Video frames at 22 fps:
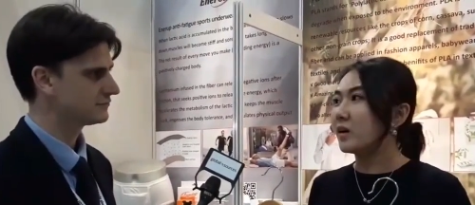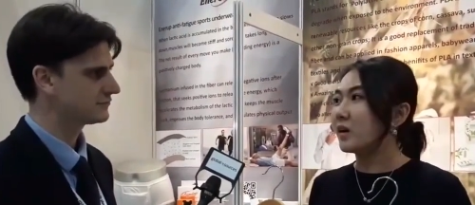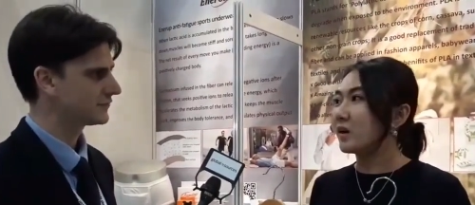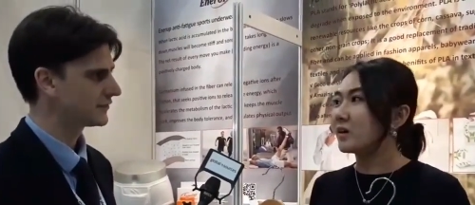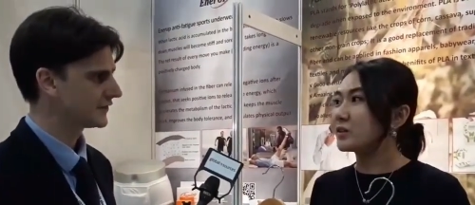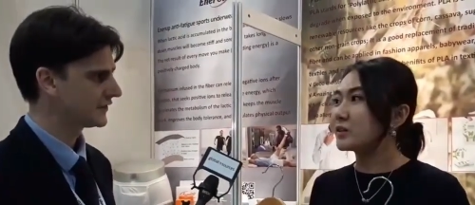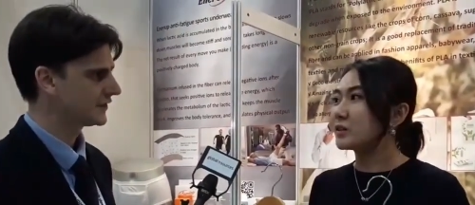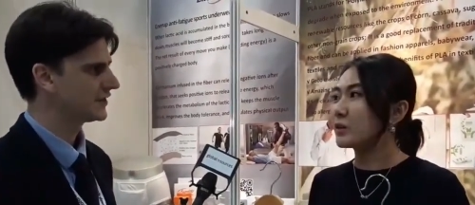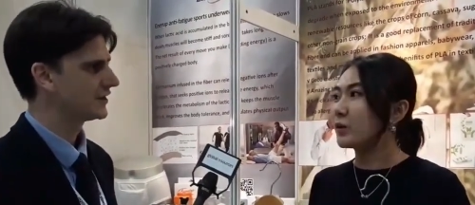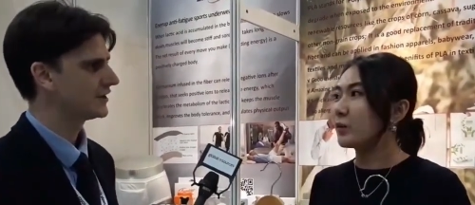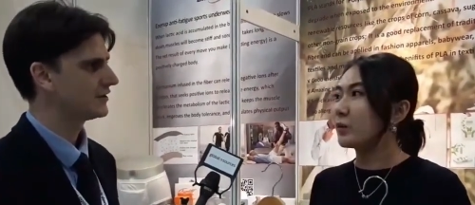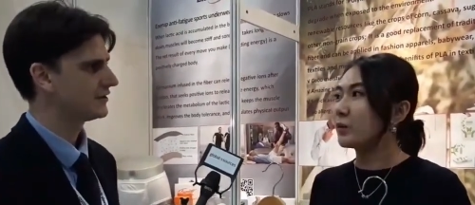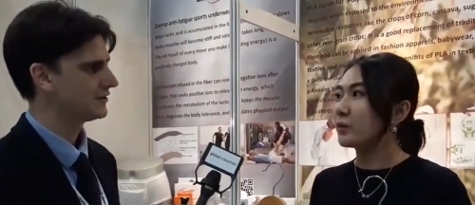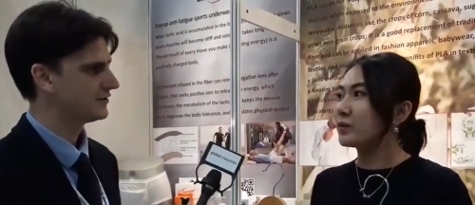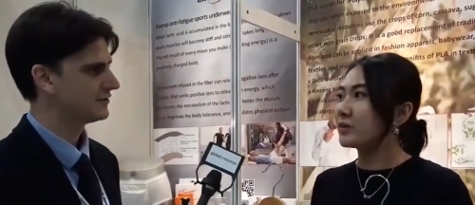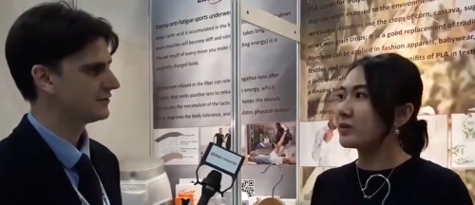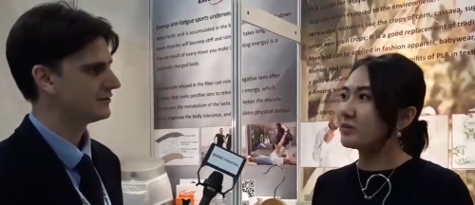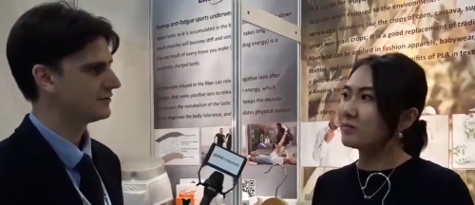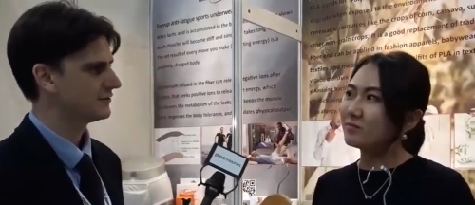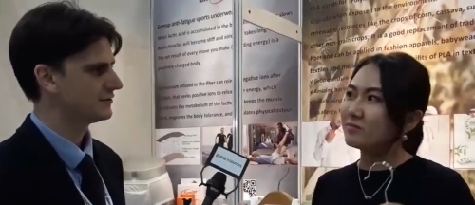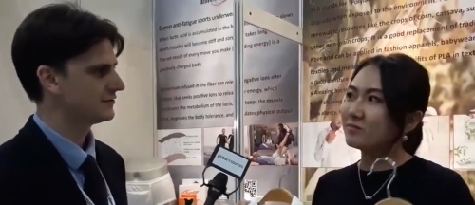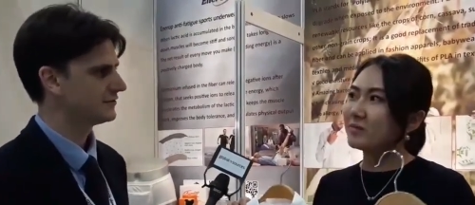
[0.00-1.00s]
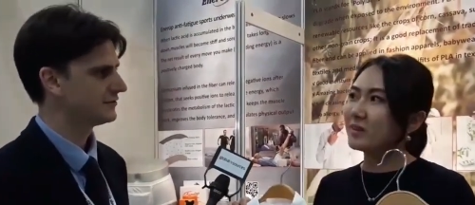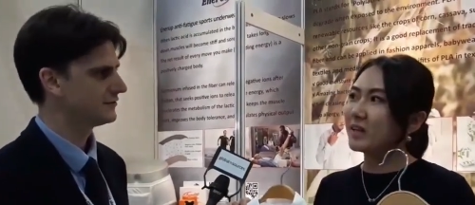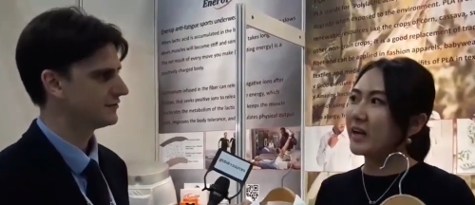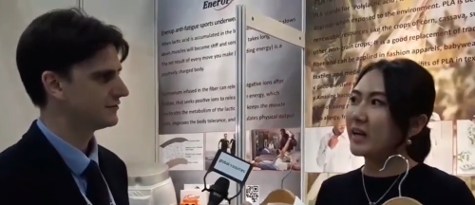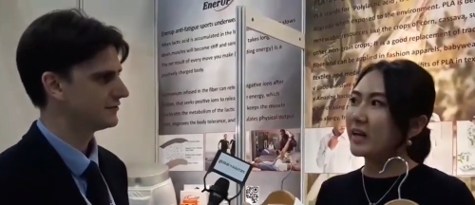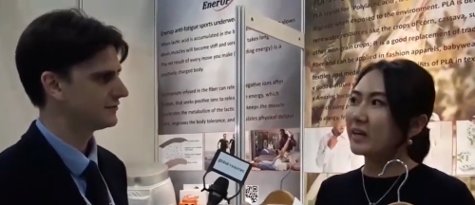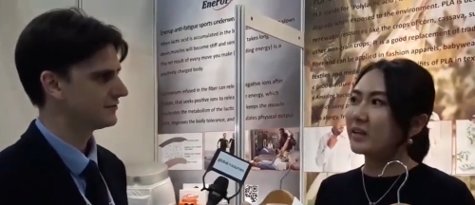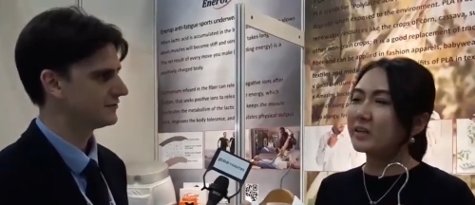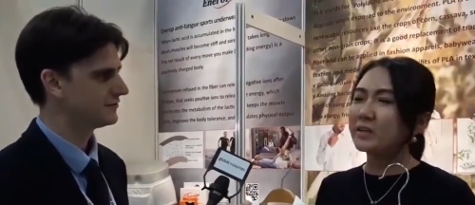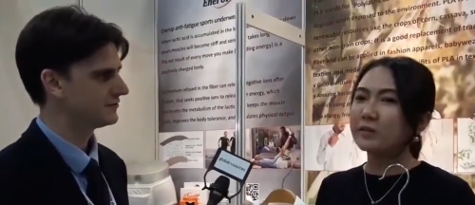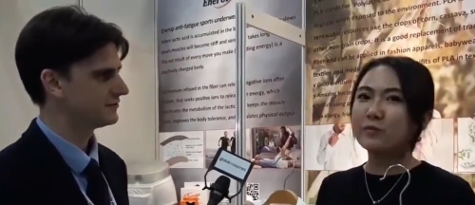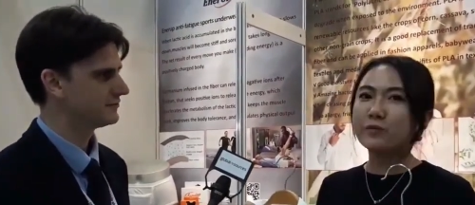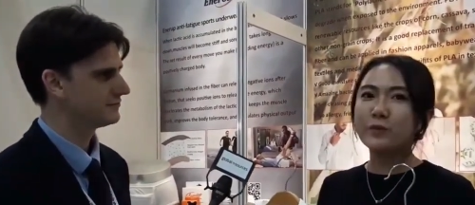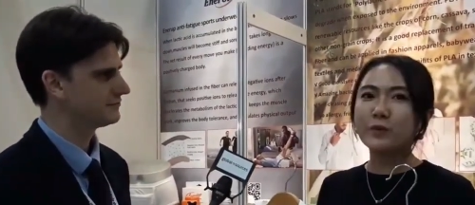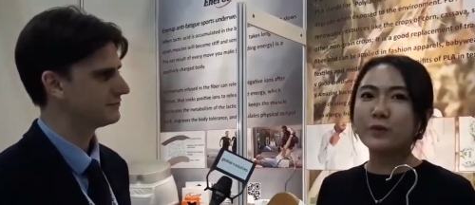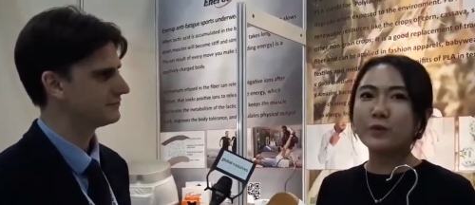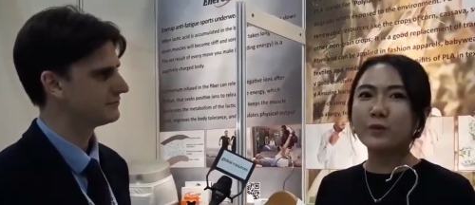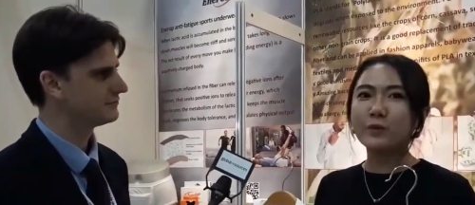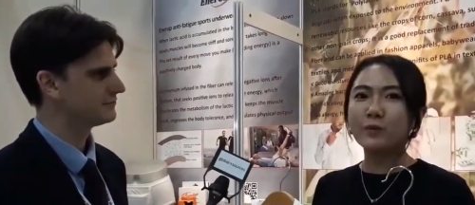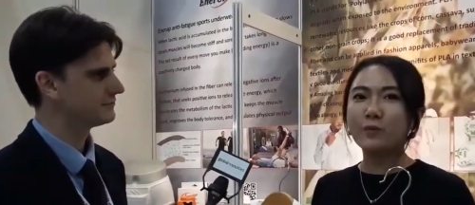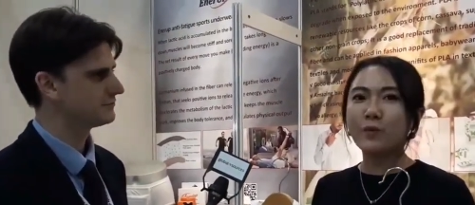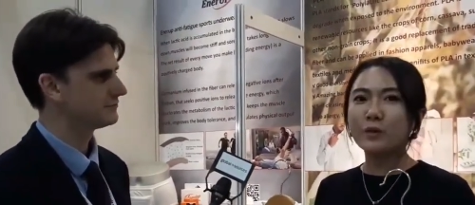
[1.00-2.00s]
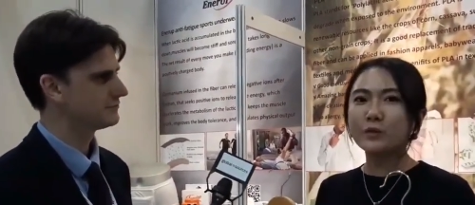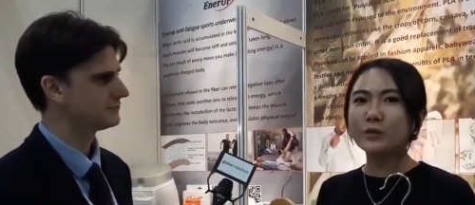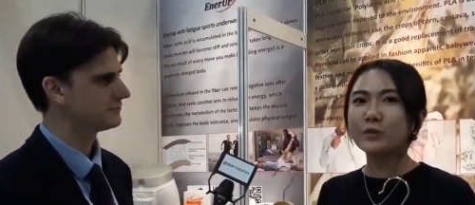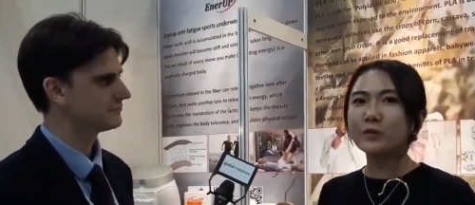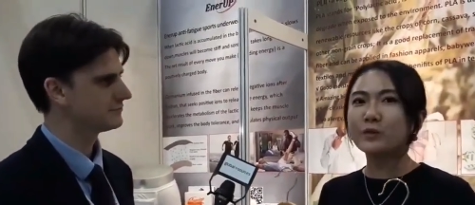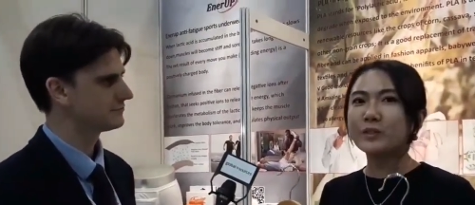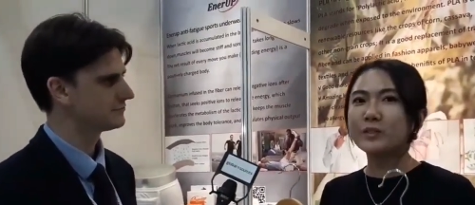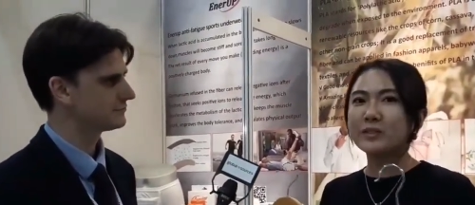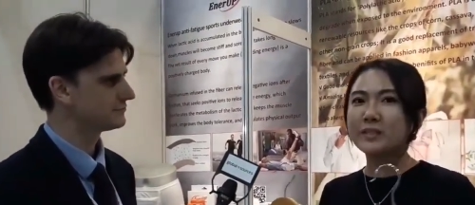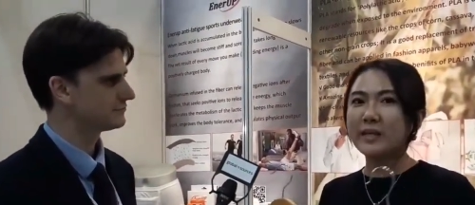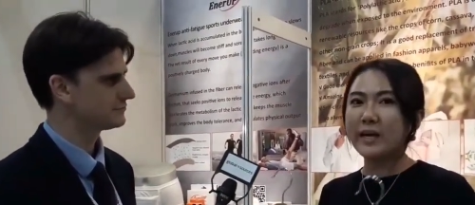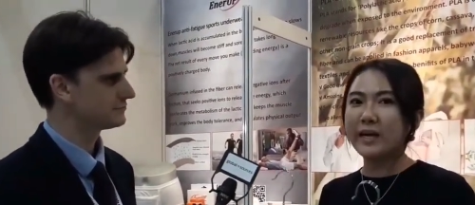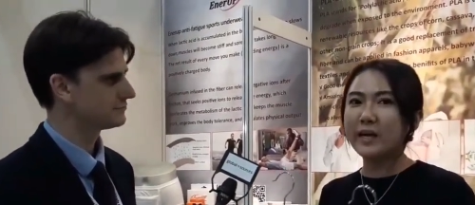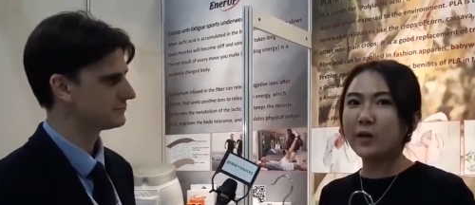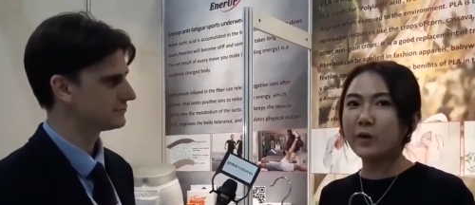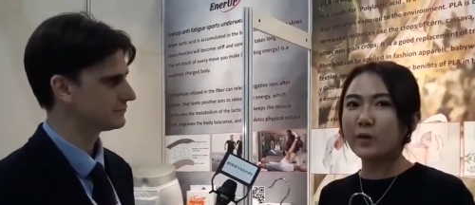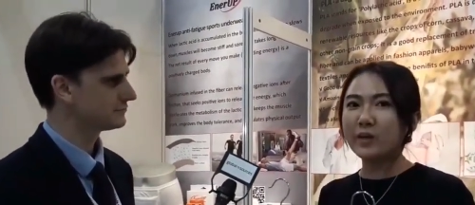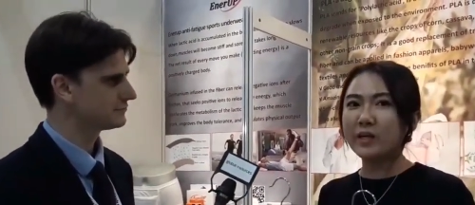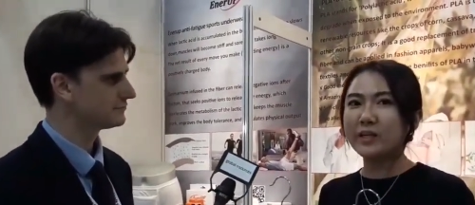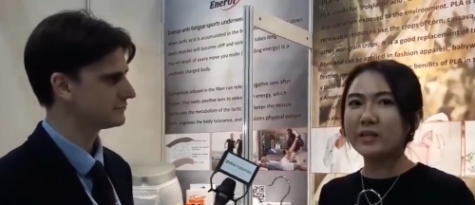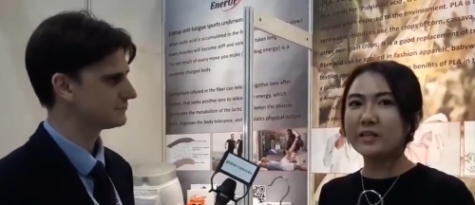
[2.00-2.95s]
Speaker 1: So like if you want to recycle it,